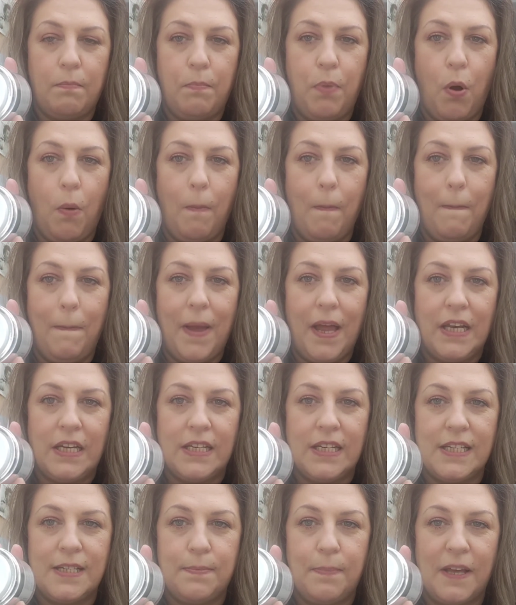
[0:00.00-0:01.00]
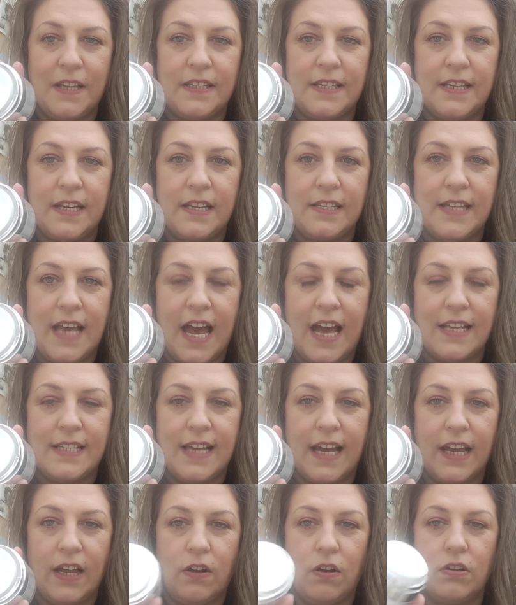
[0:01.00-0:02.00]
pump dispensers,
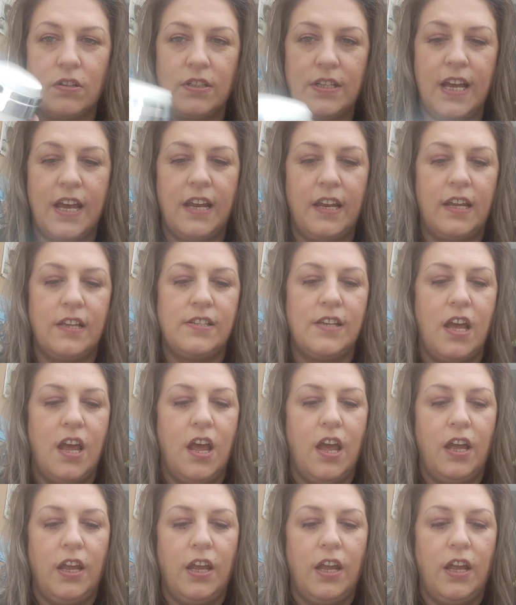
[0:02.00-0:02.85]
airtight containers.